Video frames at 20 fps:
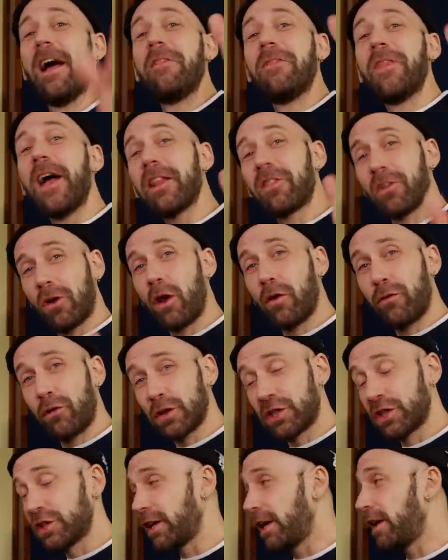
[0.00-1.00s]
That's all for
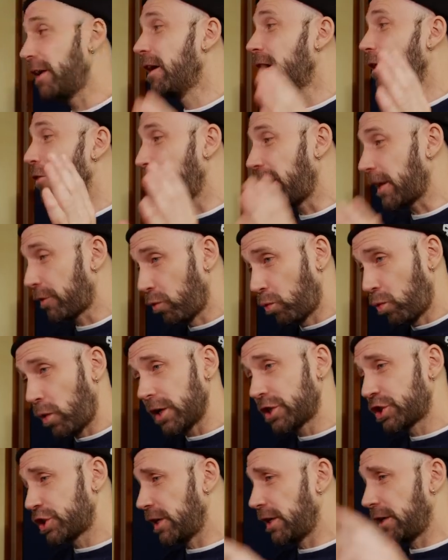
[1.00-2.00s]
today. Thanks for
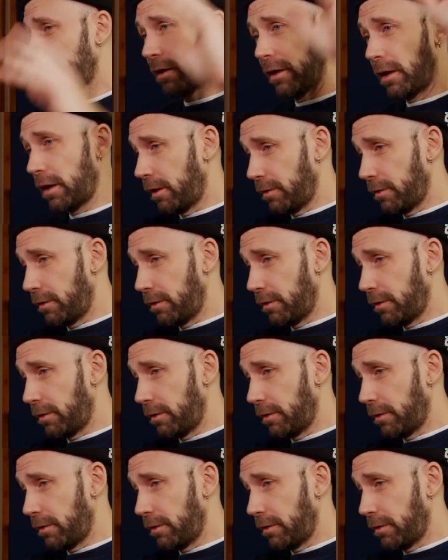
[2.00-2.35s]
watching.